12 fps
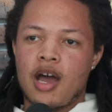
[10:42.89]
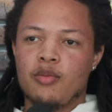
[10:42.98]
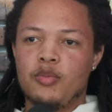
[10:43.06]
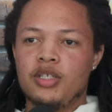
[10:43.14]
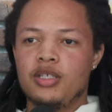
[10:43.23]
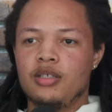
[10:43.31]

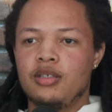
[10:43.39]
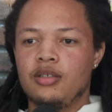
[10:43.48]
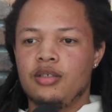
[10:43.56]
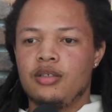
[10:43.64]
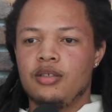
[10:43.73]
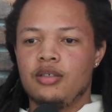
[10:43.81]
album is
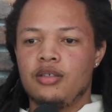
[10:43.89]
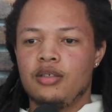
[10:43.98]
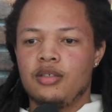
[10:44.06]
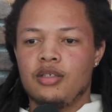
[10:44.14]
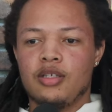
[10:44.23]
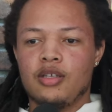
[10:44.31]

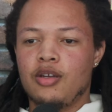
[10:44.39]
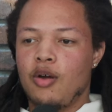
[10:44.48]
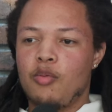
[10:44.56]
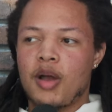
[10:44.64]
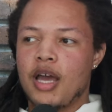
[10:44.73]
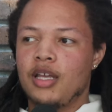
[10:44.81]

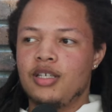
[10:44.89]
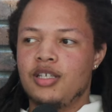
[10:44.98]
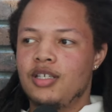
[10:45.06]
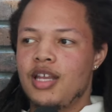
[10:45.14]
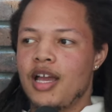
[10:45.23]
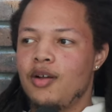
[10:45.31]
Nobody. It's
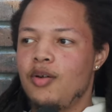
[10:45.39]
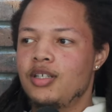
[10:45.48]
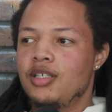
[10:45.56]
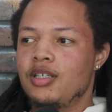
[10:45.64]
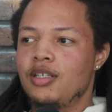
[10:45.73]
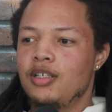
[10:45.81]
just that
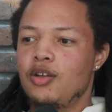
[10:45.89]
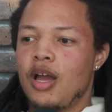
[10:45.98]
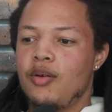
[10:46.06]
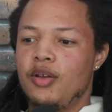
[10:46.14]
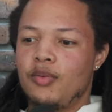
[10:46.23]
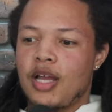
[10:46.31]
question. You know
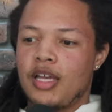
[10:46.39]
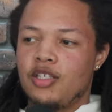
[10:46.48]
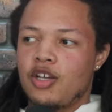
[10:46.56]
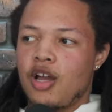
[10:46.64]
how they be like